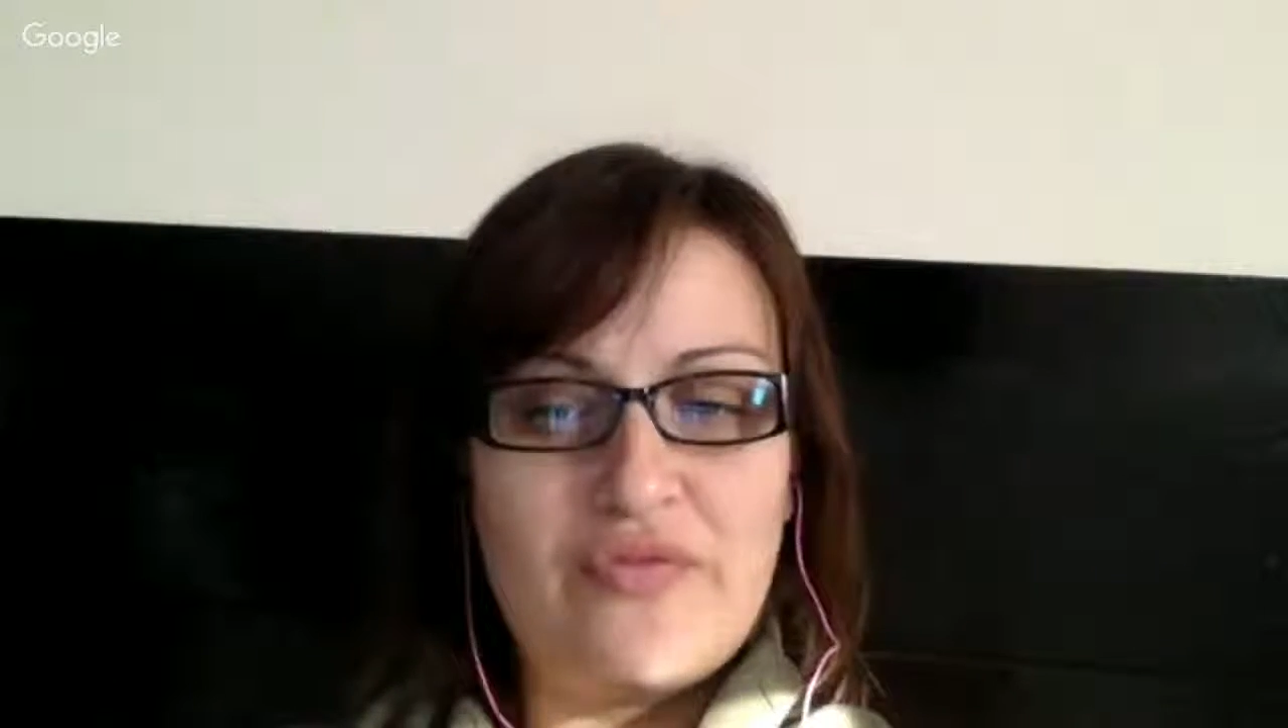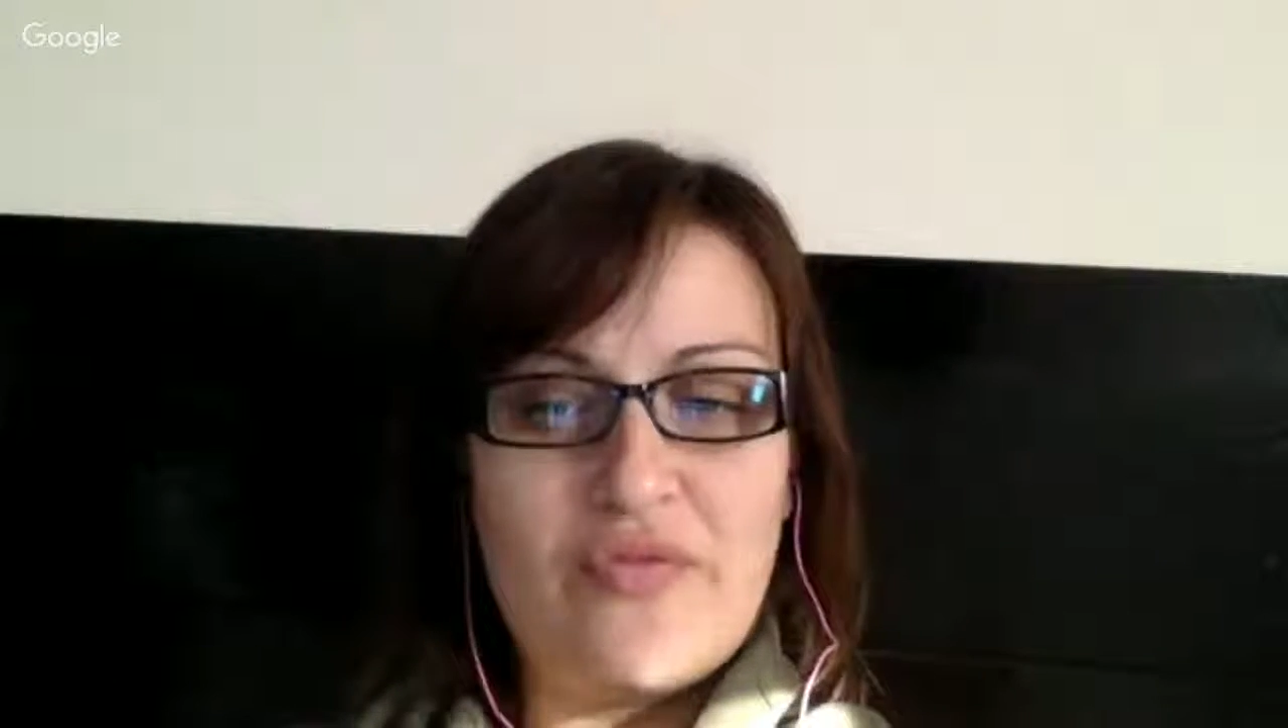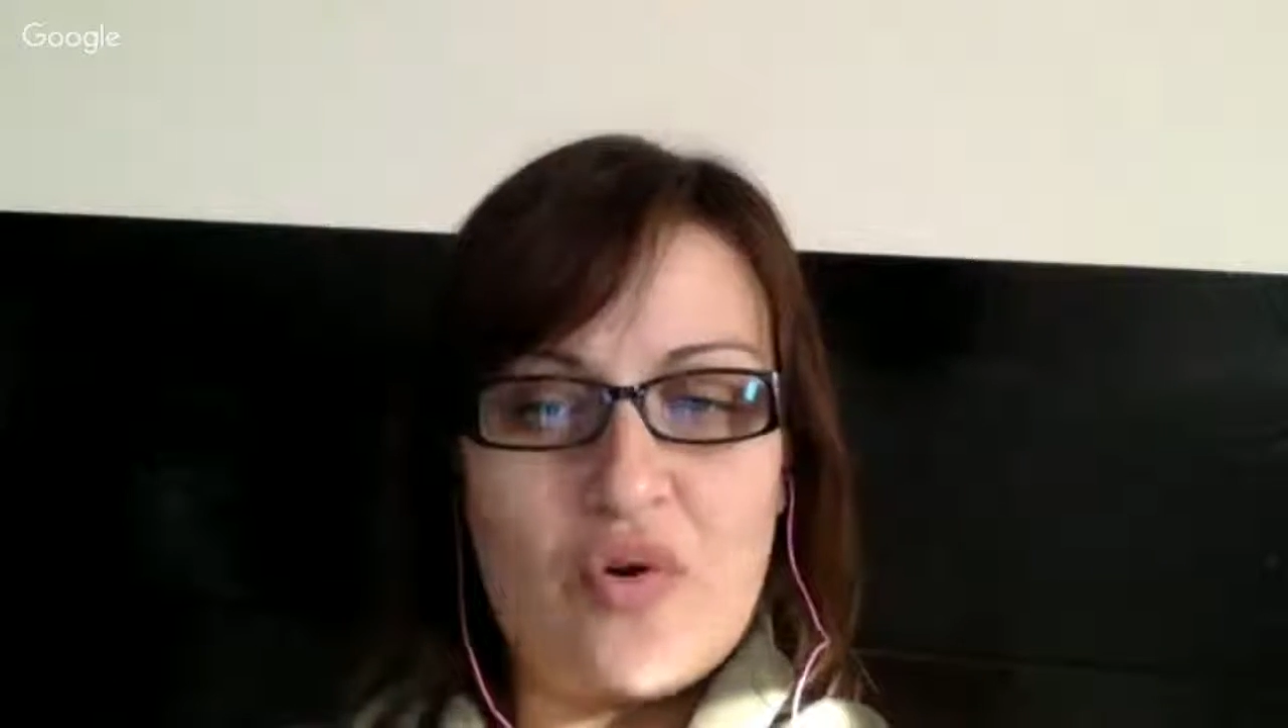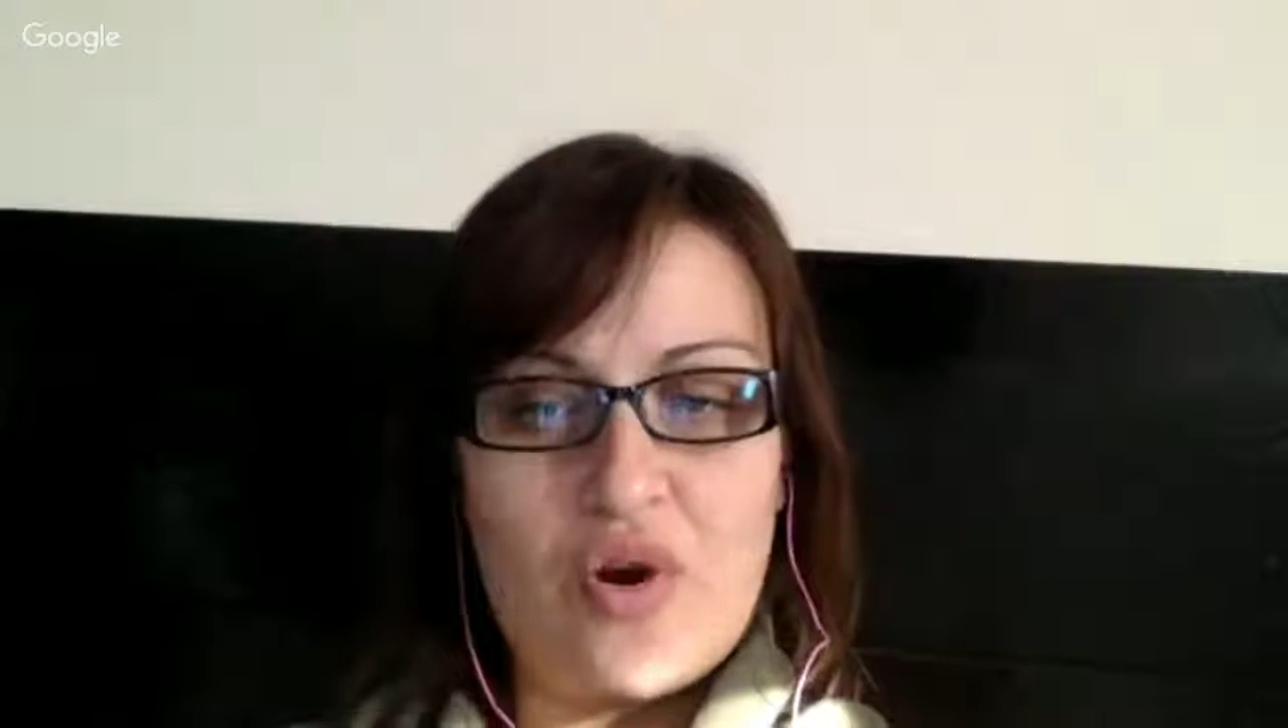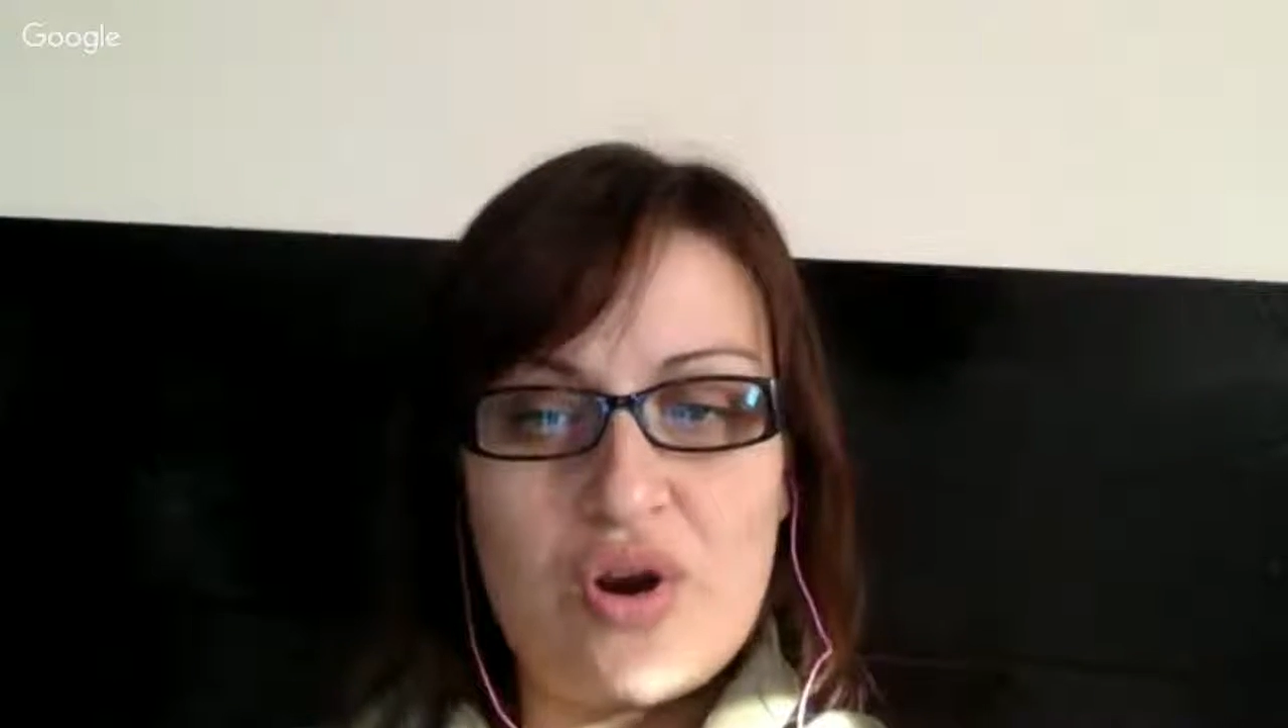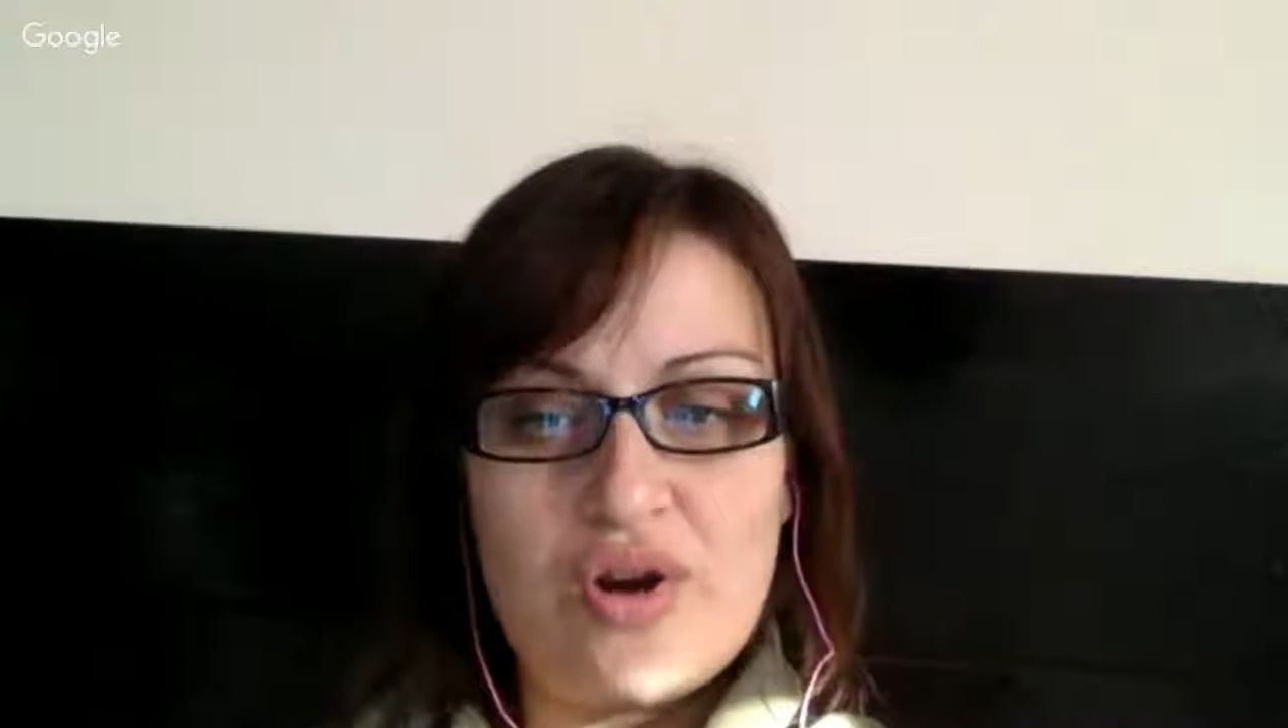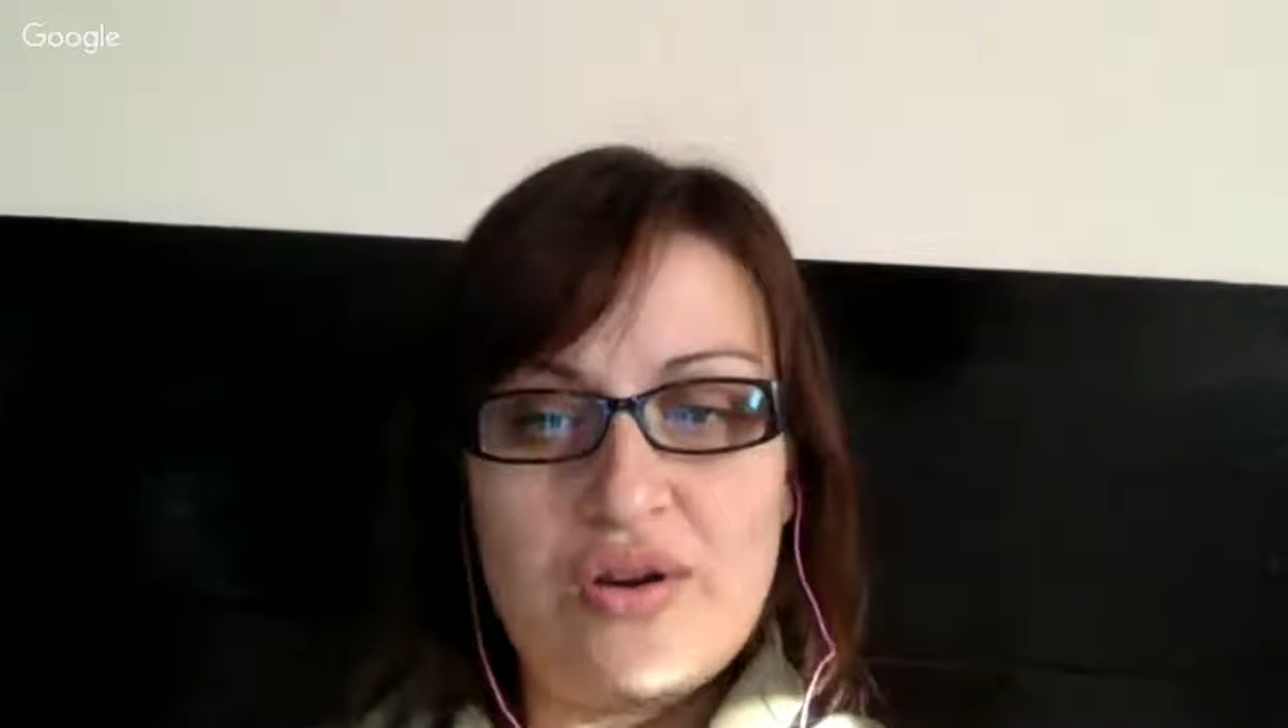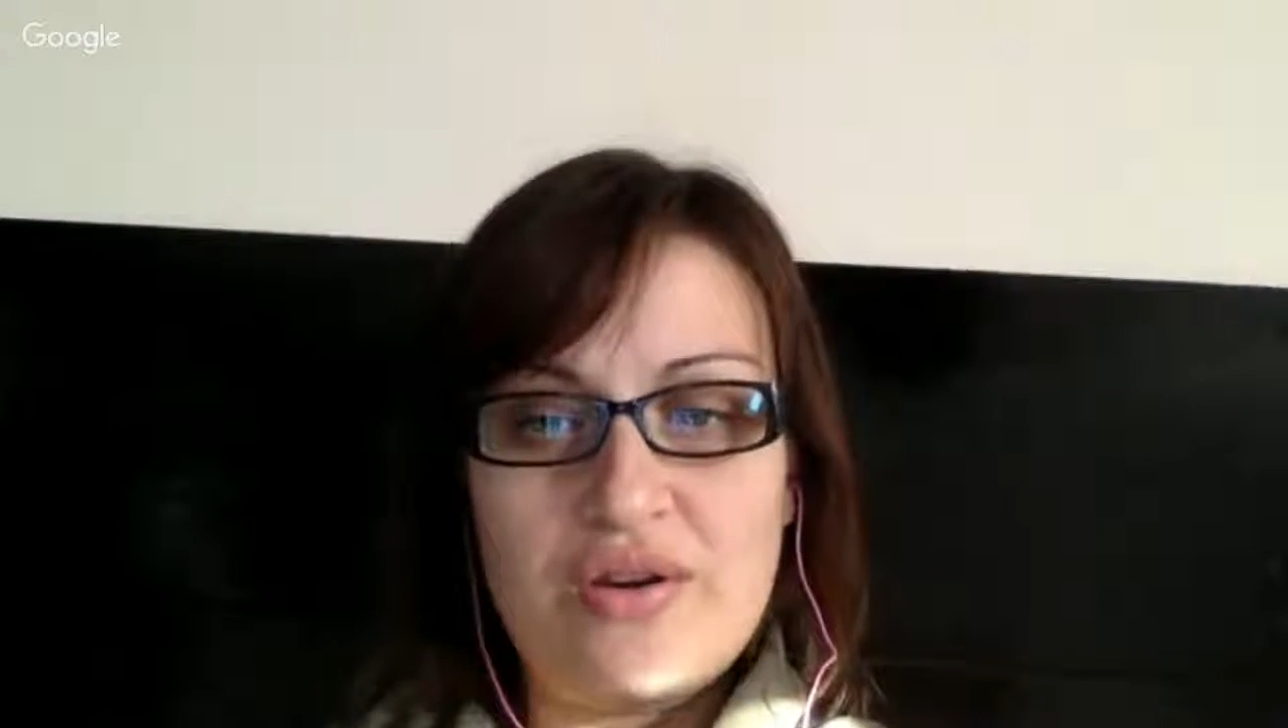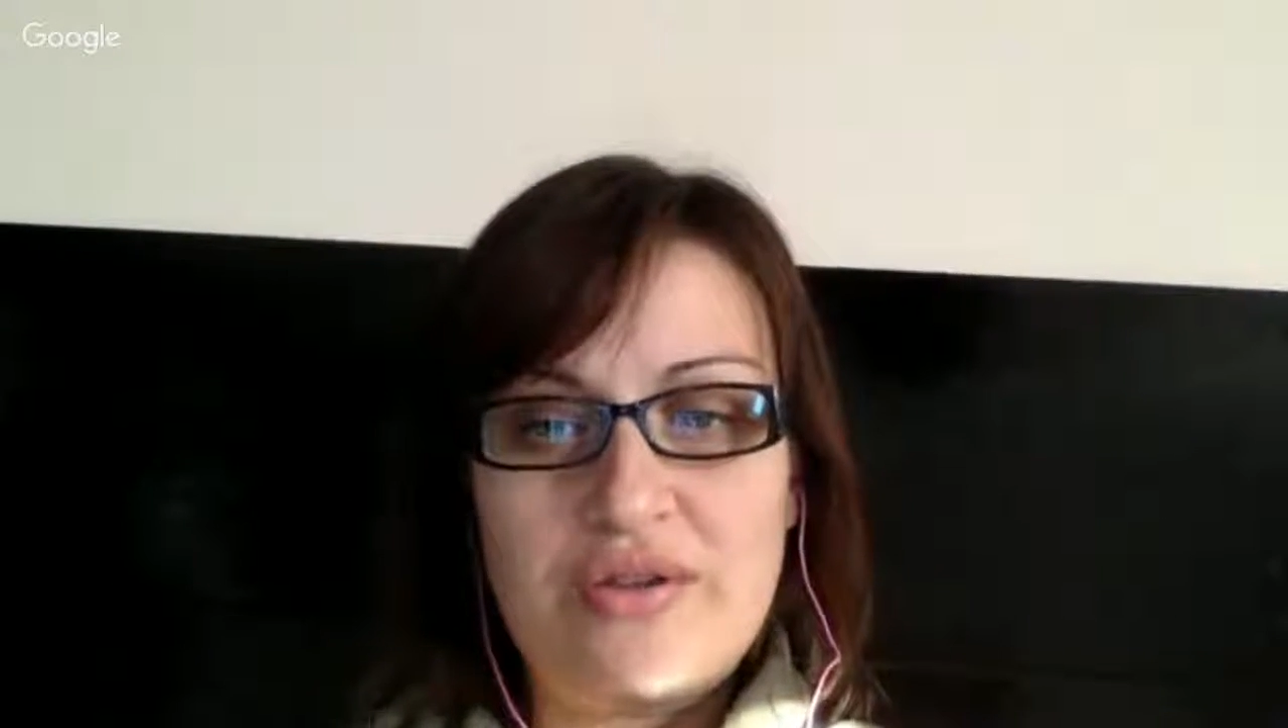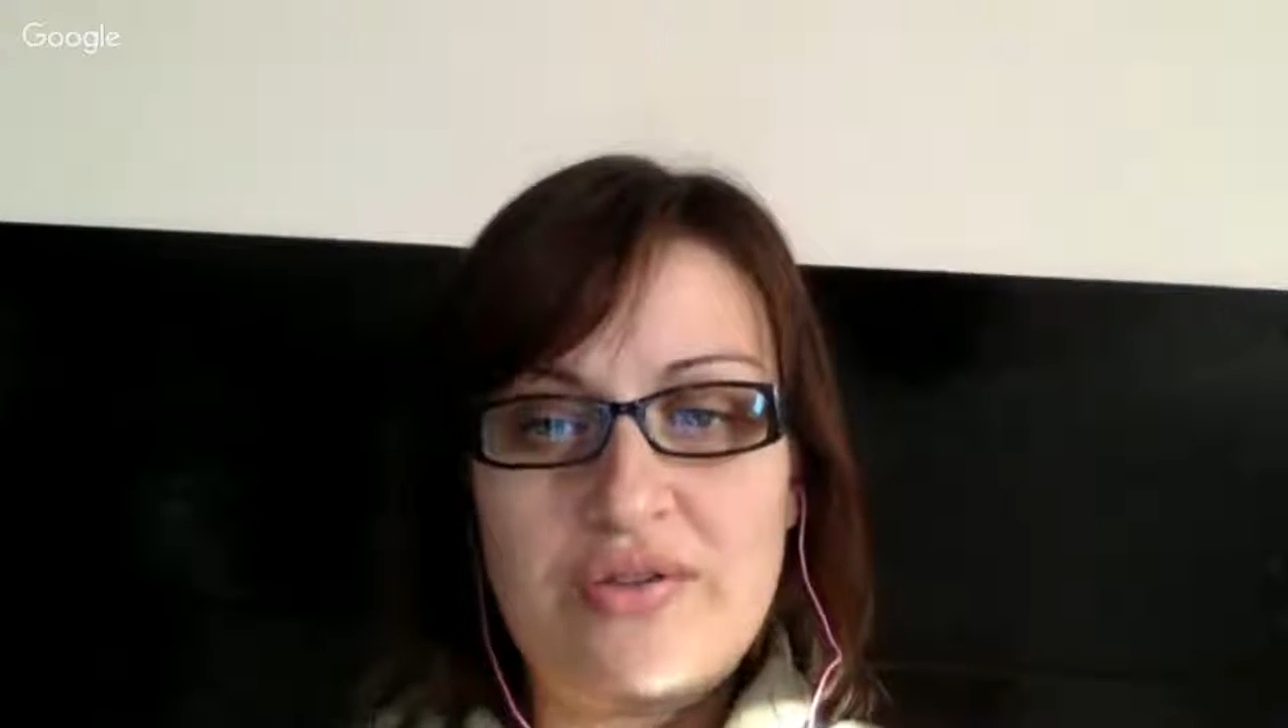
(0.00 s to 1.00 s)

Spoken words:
for